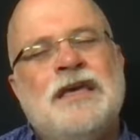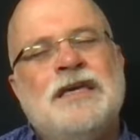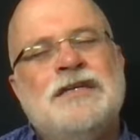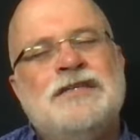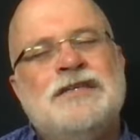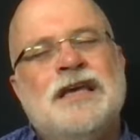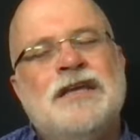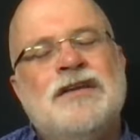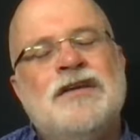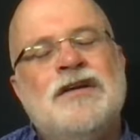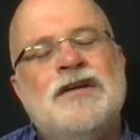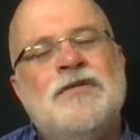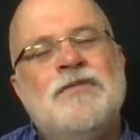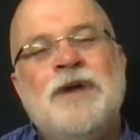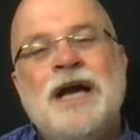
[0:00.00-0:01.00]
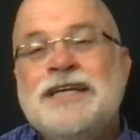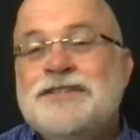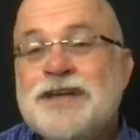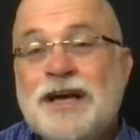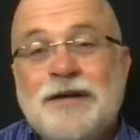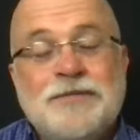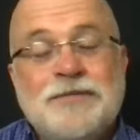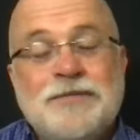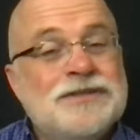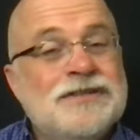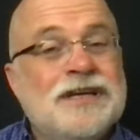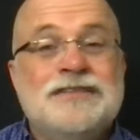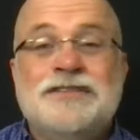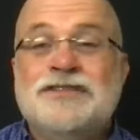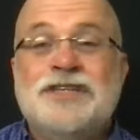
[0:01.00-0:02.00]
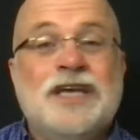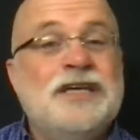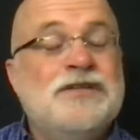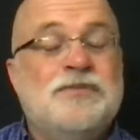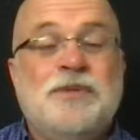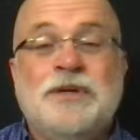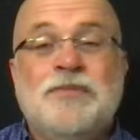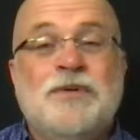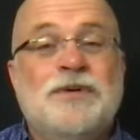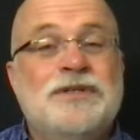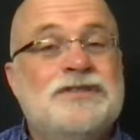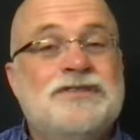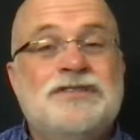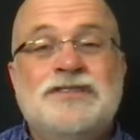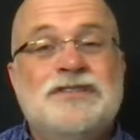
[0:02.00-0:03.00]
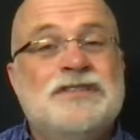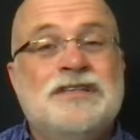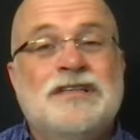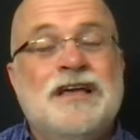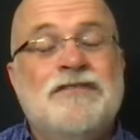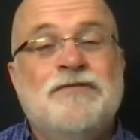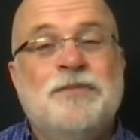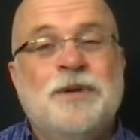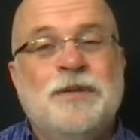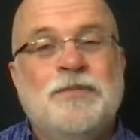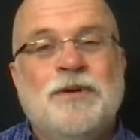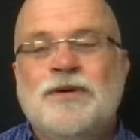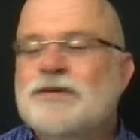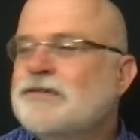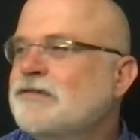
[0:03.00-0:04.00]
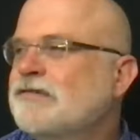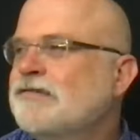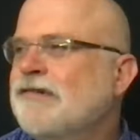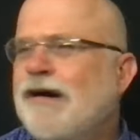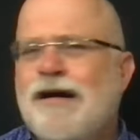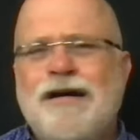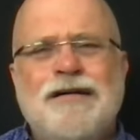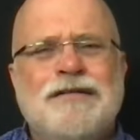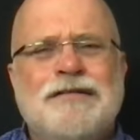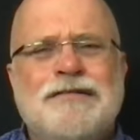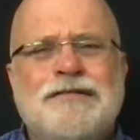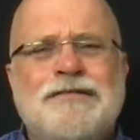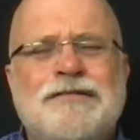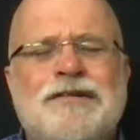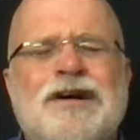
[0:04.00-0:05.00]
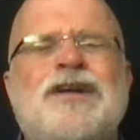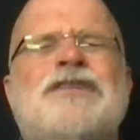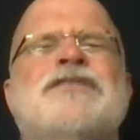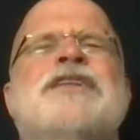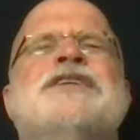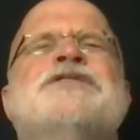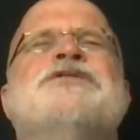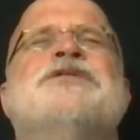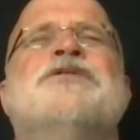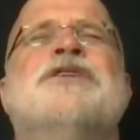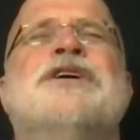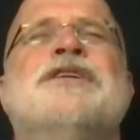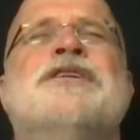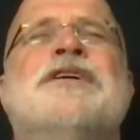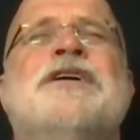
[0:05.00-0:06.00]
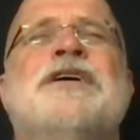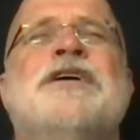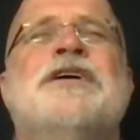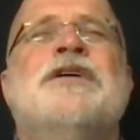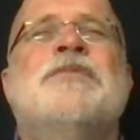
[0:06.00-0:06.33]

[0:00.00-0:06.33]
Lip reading: He said, my job is not to change people. It's just to love people. Oh, that's so good.